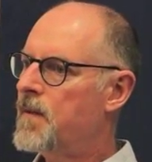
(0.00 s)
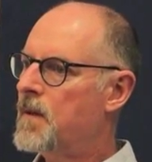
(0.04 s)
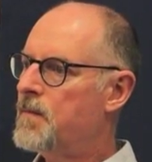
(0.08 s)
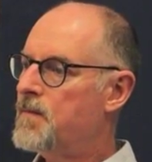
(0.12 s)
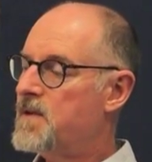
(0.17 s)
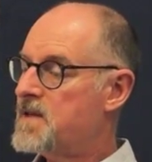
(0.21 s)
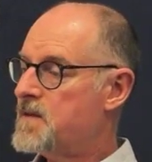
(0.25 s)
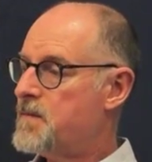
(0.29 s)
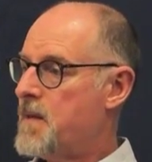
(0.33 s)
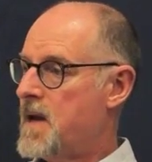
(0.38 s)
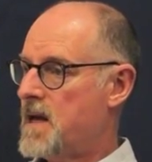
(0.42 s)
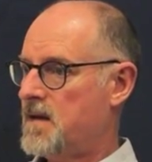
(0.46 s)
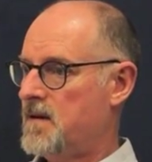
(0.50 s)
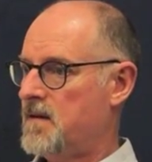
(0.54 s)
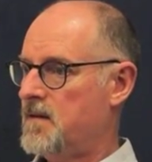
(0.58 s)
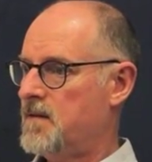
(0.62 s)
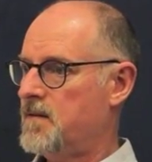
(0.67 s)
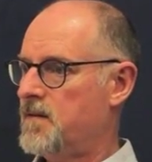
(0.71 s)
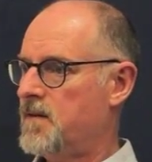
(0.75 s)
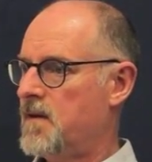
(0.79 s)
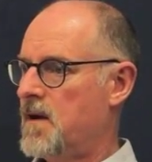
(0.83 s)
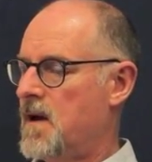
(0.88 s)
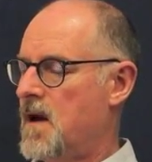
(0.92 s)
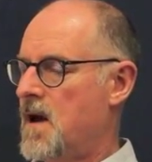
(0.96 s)

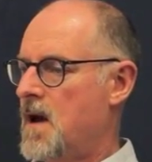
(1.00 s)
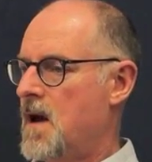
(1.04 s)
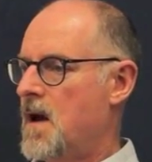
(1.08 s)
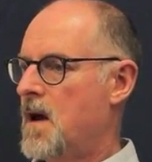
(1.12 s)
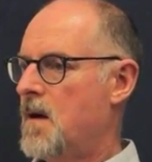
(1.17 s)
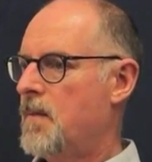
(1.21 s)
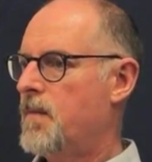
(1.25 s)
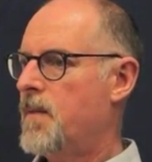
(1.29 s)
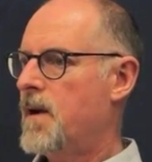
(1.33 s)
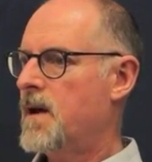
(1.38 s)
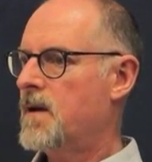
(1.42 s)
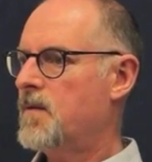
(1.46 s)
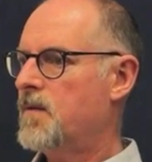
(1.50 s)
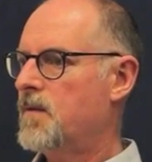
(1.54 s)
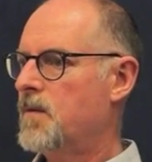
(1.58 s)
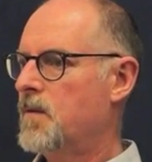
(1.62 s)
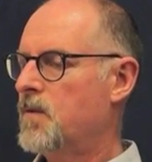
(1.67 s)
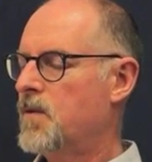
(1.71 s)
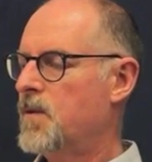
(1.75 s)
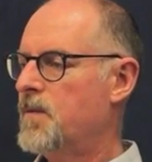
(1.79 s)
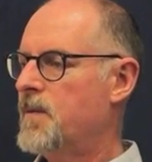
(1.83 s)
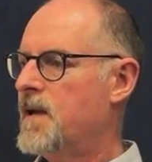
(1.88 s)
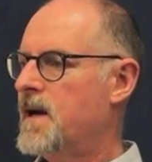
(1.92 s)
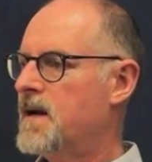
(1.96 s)
perspective, but
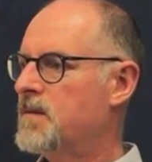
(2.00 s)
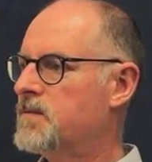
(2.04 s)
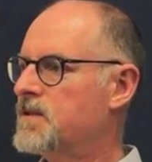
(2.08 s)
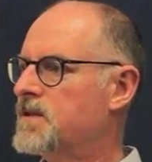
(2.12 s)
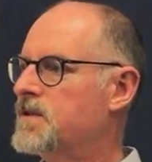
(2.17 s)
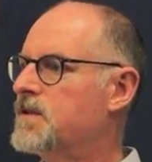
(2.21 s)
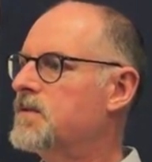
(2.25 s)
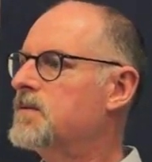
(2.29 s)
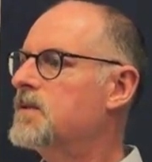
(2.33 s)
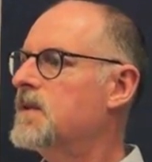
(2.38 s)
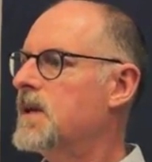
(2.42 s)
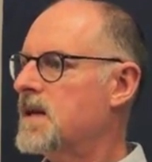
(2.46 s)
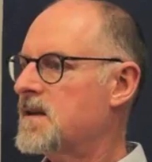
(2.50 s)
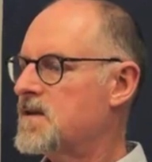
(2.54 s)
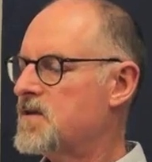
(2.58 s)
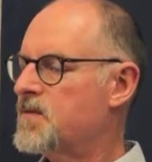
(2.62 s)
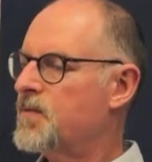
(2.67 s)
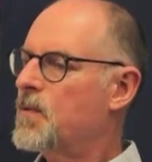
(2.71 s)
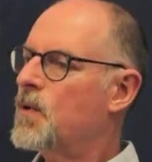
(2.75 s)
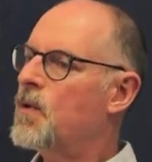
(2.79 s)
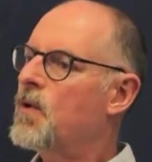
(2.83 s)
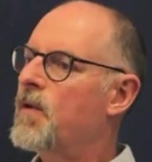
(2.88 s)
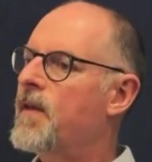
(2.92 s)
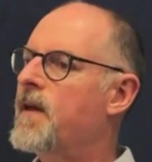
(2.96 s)
would be able to
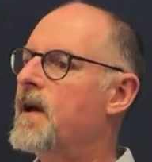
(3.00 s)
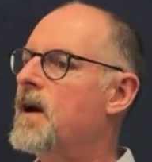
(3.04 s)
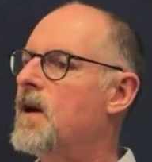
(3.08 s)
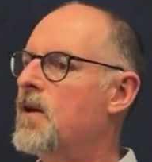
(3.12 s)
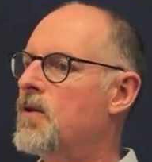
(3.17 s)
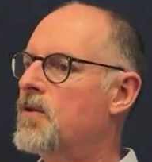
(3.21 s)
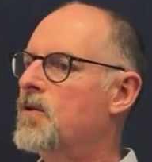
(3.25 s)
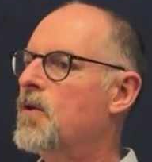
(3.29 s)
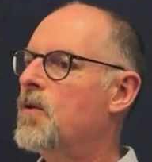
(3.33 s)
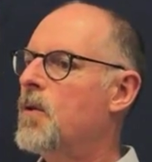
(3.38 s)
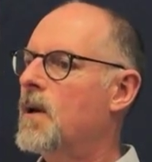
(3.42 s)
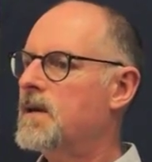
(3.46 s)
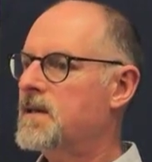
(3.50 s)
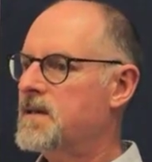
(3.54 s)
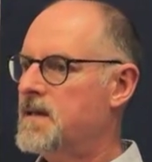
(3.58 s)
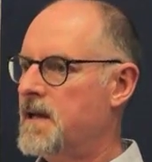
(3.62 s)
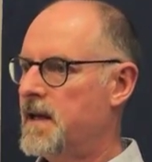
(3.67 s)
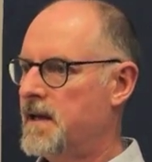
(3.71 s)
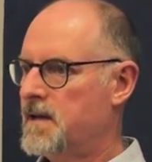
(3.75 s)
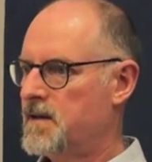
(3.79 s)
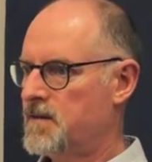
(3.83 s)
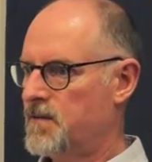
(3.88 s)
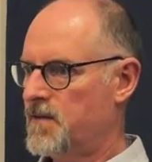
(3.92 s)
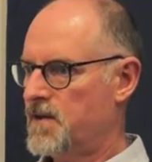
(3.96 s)
explore their own
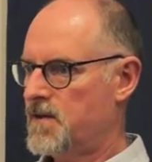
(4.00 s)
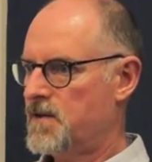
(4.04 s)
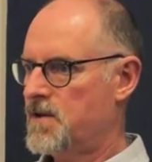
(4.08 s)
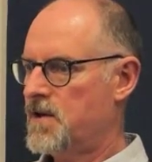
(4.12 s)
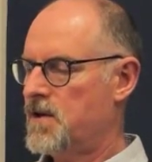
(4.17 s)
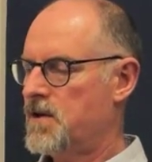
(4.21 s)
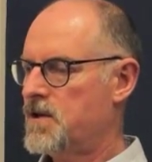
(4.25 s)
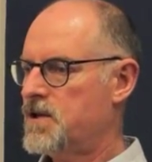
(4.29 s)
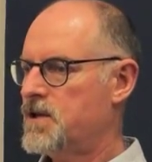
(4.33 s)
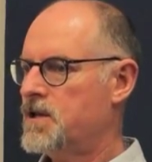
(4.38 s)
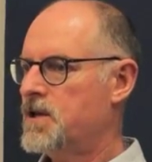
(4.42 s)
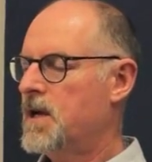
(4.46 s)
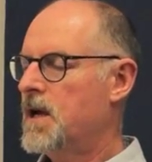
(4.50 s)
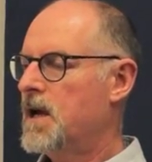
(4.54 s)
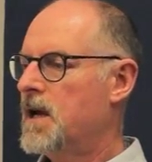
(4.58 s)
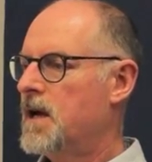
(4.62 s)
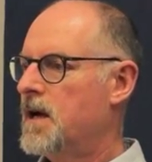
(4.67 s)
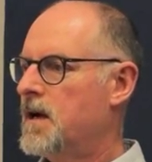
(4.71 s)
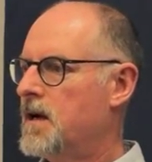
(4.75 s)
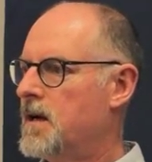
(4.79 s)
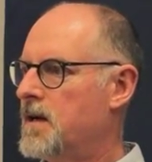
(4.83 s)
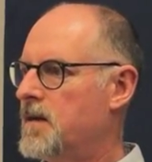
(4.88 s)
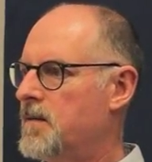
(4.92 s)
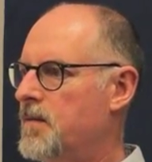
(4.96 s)
qualitative research,
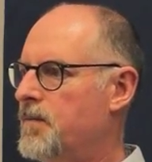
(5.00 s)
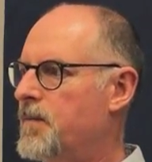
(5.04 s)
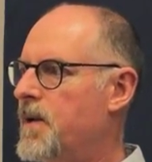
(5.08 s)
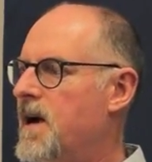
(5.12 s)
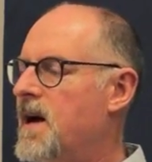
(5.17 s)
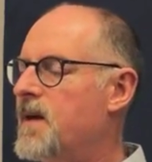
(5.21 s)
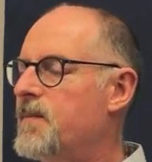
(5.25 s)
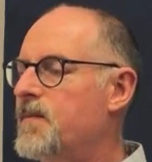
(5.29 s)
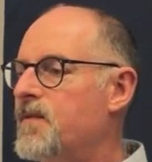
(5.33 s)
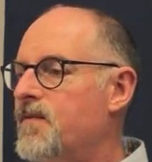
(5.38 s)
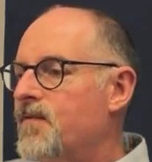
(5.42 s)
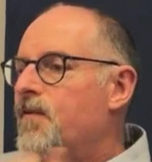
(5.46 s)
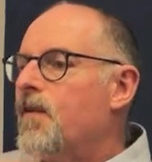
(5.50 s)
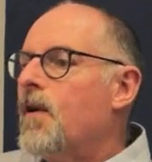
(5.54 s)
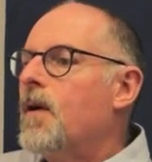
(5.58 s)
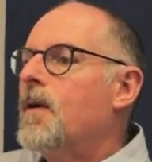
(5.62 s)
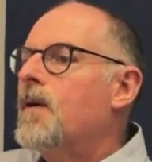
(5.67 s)
perhaps